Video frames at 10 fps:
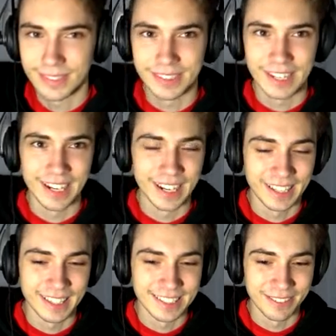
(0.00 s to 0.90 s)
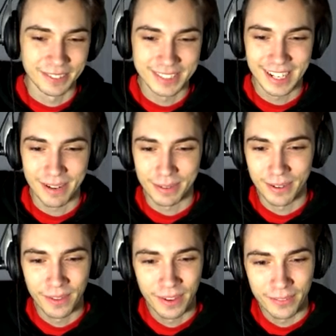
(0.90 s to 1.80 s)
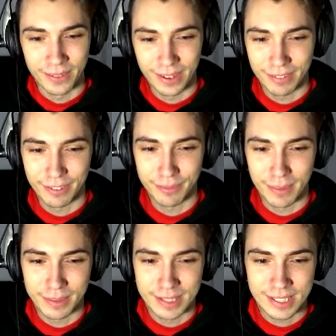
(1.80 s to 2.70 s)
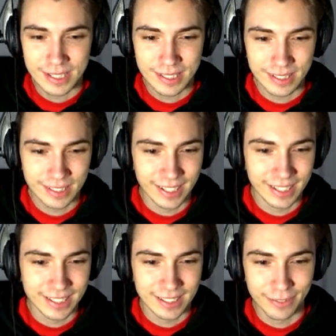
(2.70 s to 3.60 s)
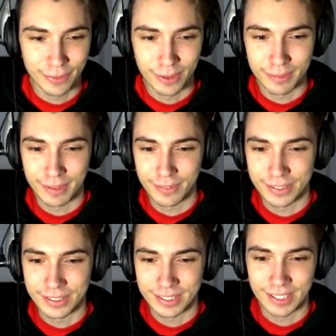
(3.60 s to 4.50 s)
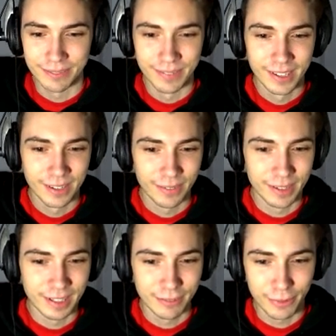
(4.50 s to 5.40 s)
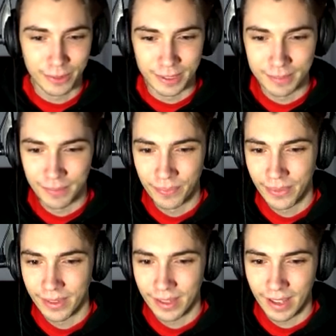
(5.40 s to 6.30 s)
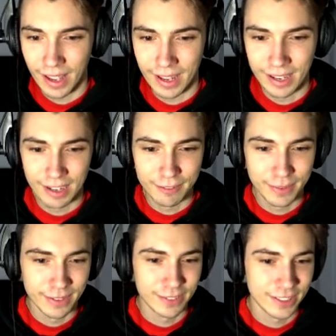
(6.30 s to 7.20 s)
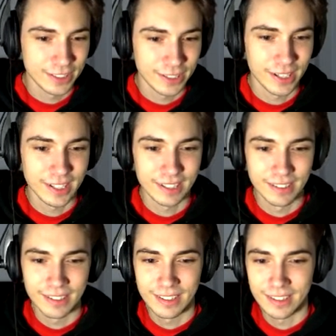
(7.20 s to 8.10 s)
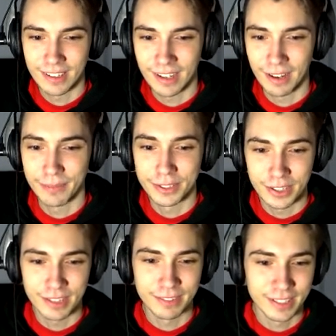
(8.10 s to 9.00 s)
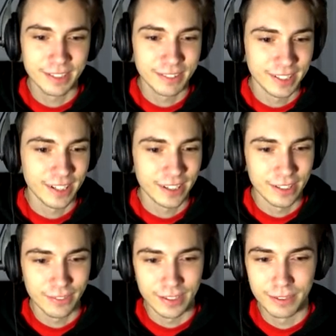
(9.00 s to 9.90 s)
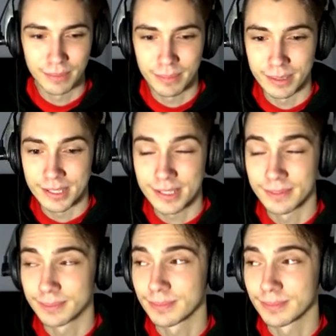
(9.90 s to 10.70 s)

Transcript: Okay, I thought something was gonna happen. We don't have enough members yet to form an official club. We need 4. And I've been trying really, really hard to find new members.